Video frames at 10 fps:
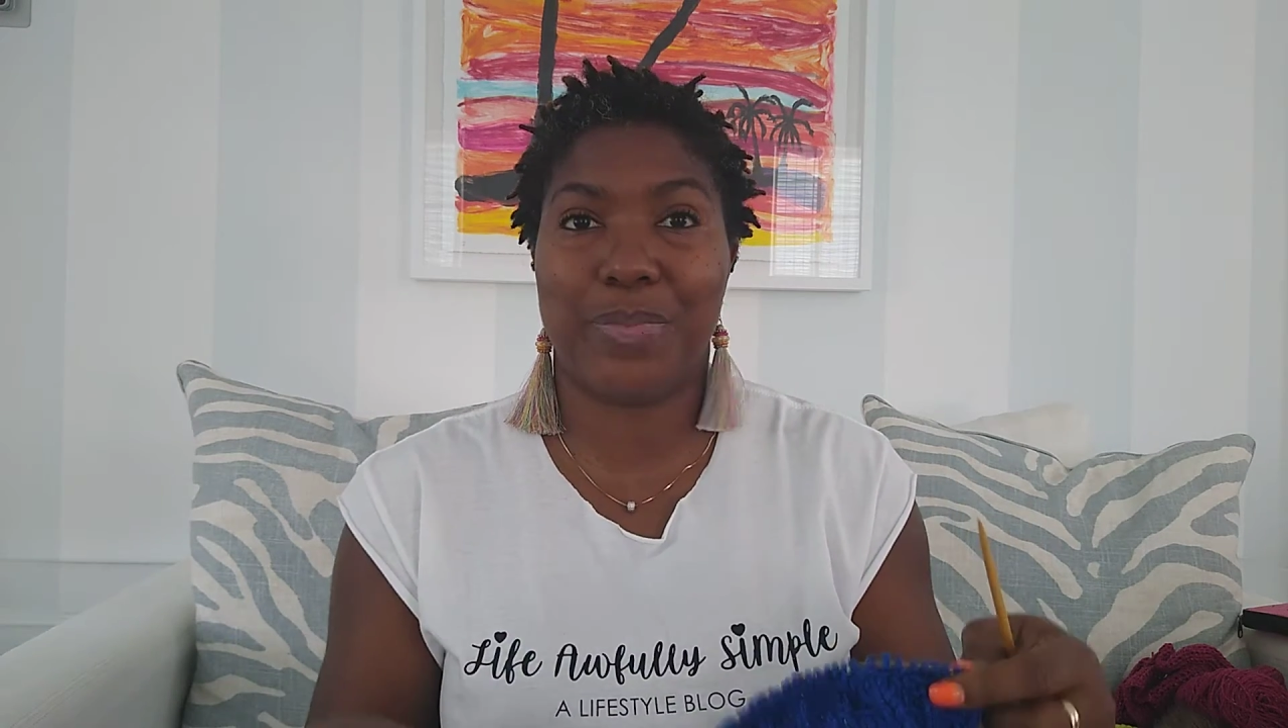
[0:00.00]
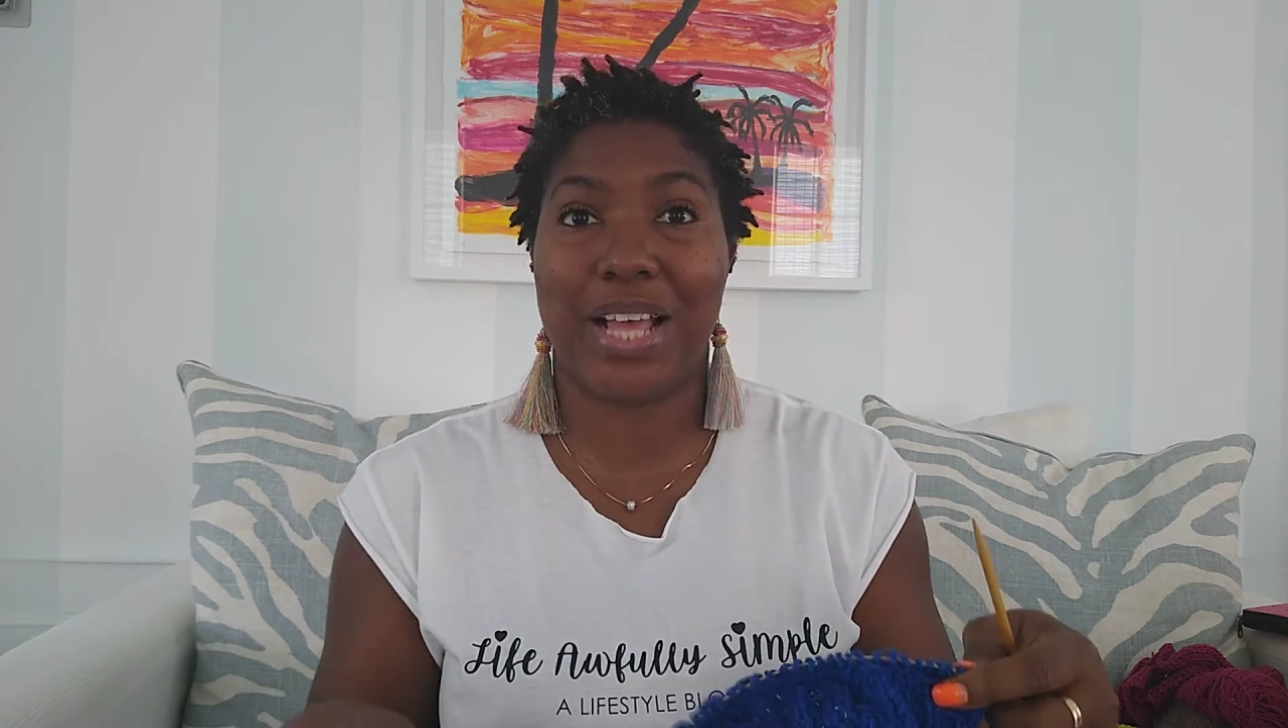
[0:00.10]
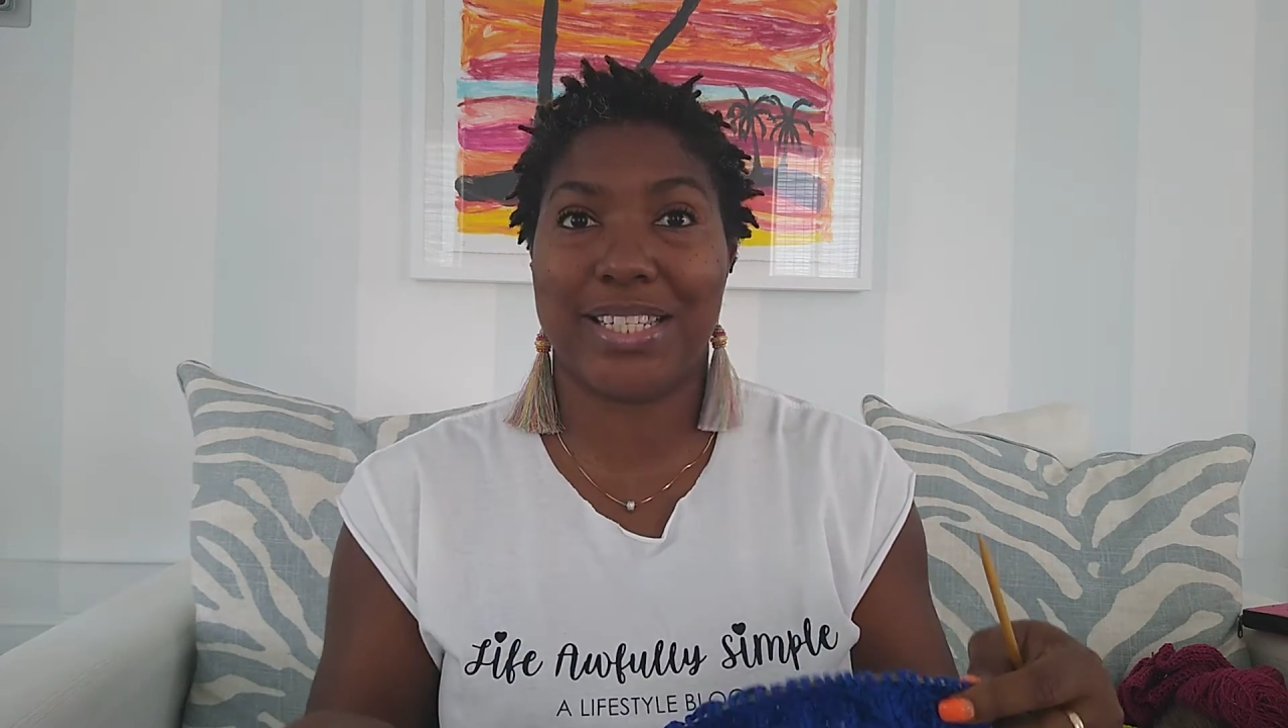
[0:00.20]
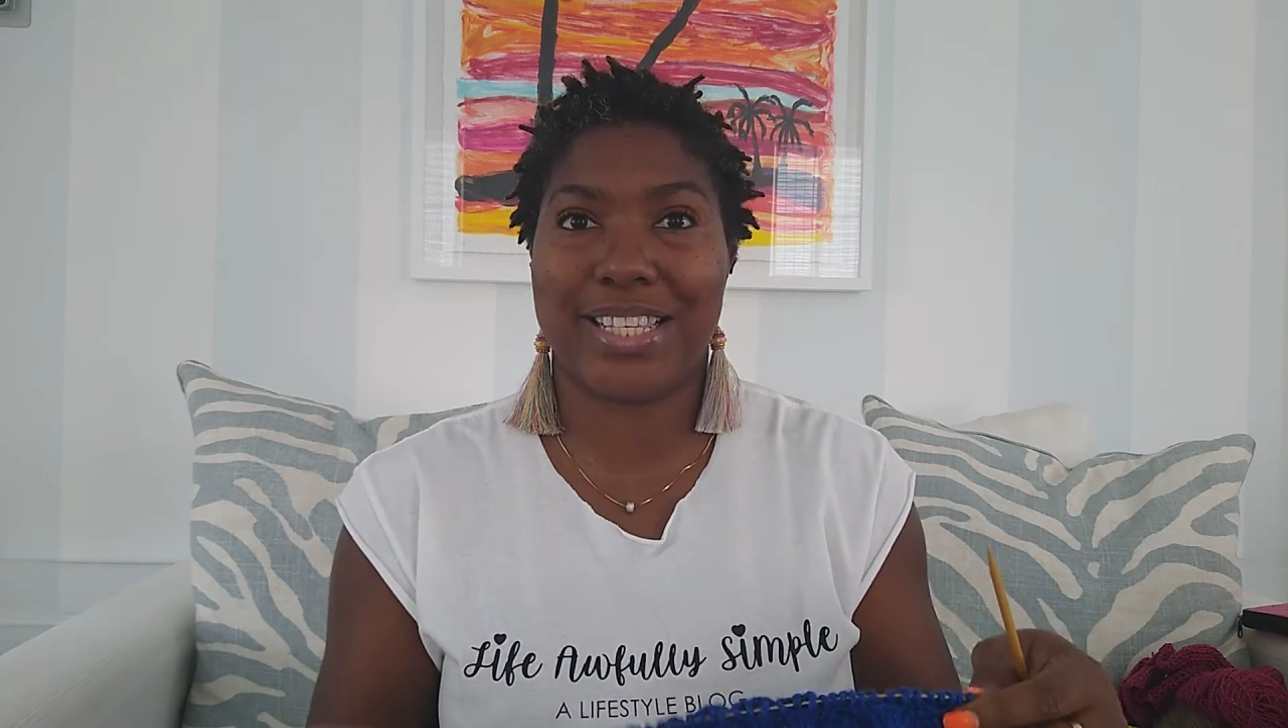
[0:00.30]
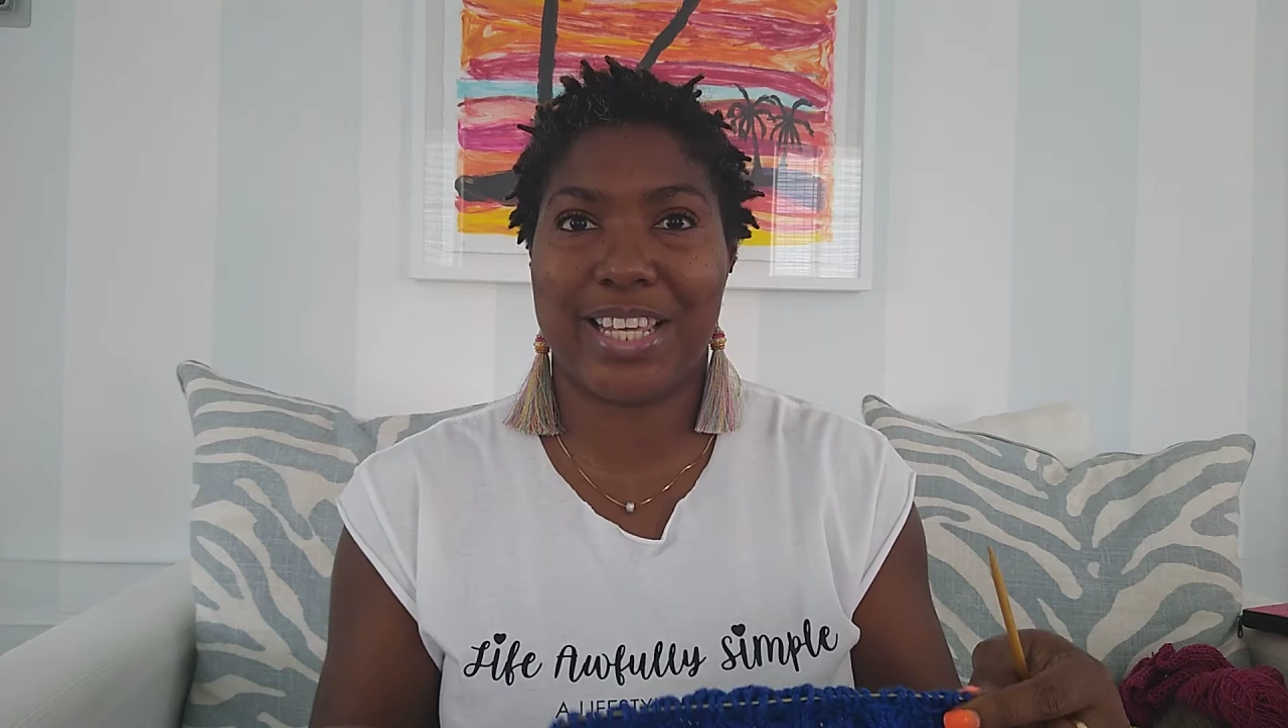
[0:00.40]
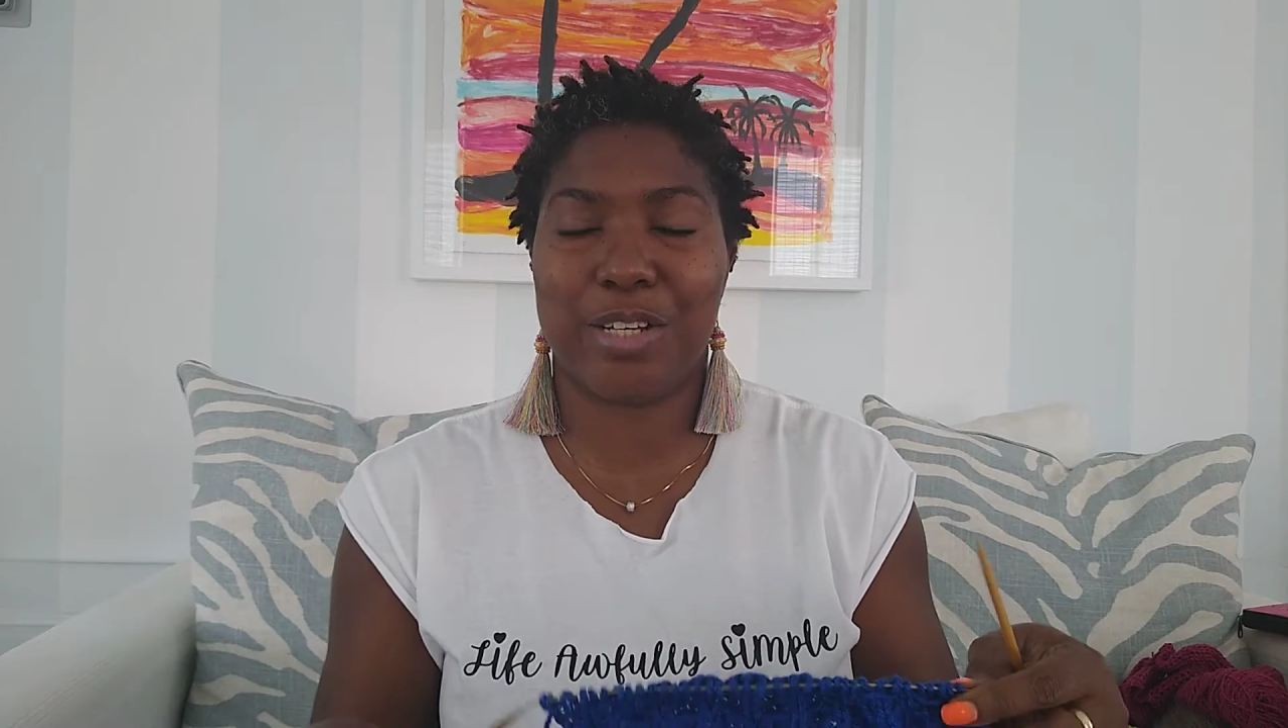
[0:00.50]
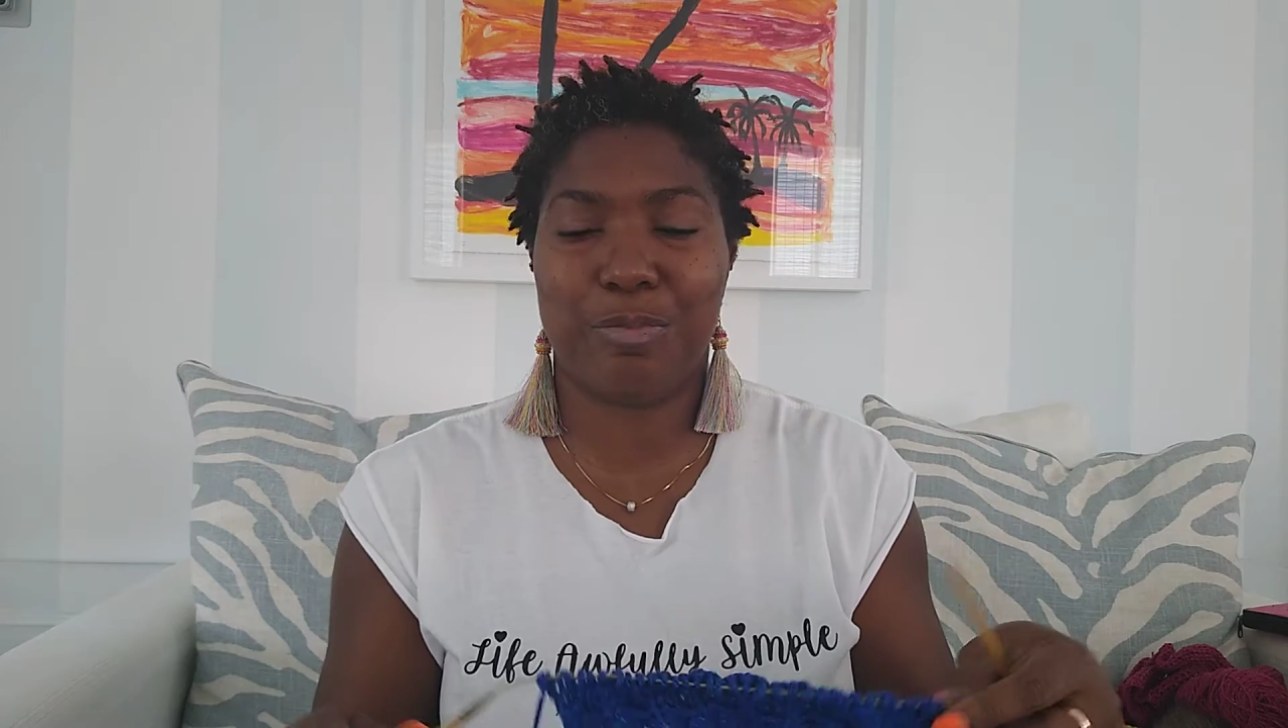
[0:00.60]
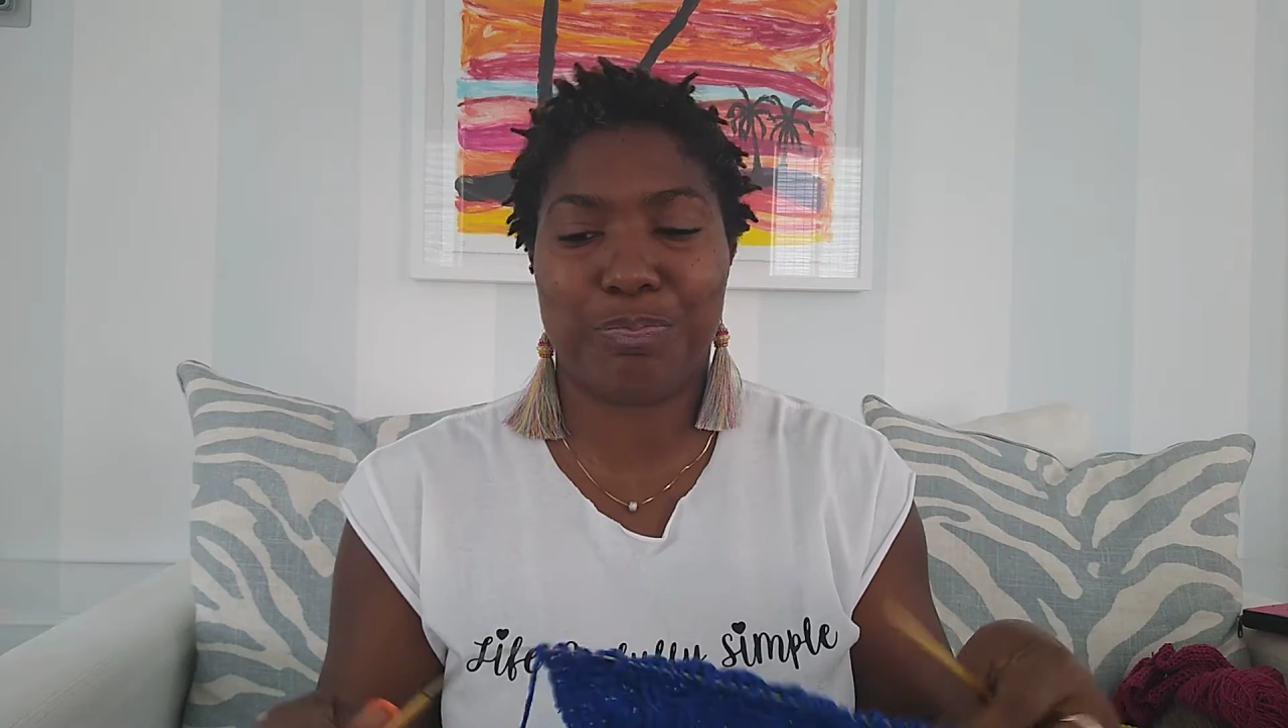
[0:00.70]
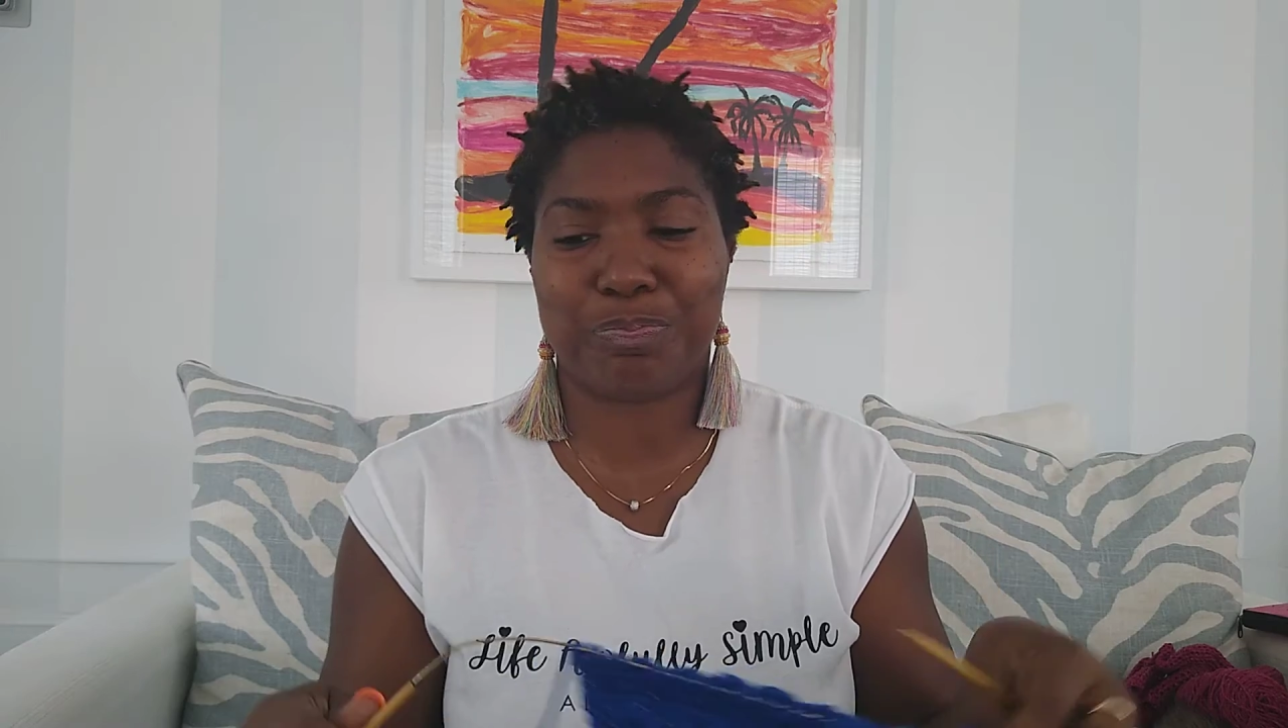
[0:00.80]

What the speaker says: as a skill.